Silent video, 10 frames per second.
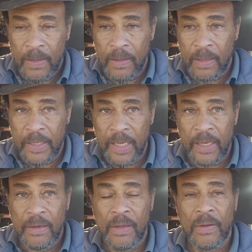
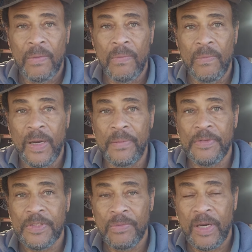again, what i have
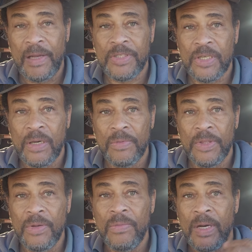what I've shared with
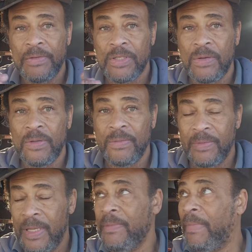you, what I've showed
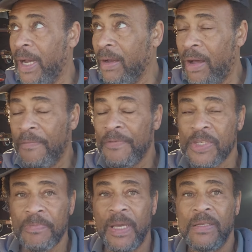in my office
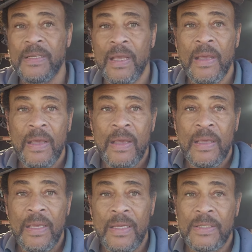space
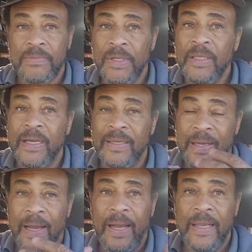is really a
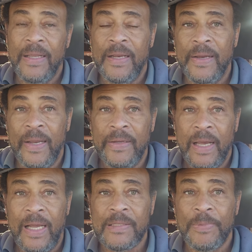guide and not
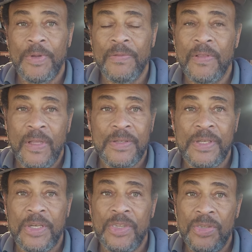gospel of the things
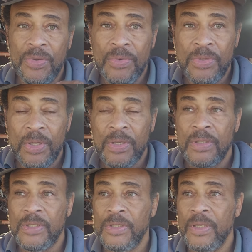that you
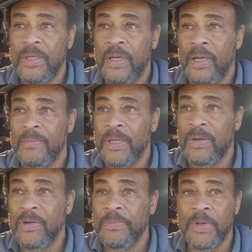should um,
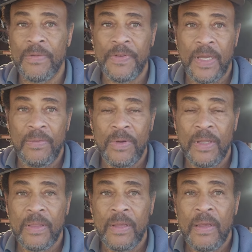equip your van
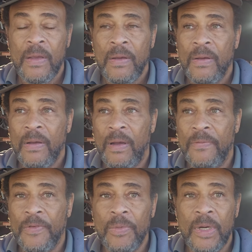with uh,
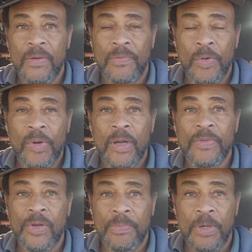for whatever for whatever
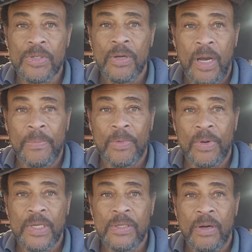your personal
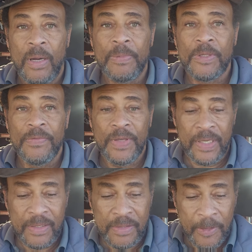operation or operative
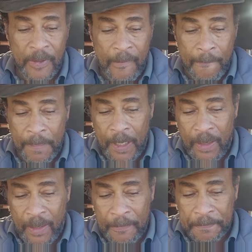is.
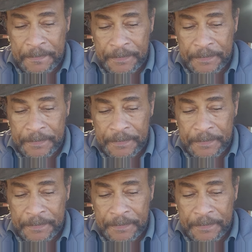Um,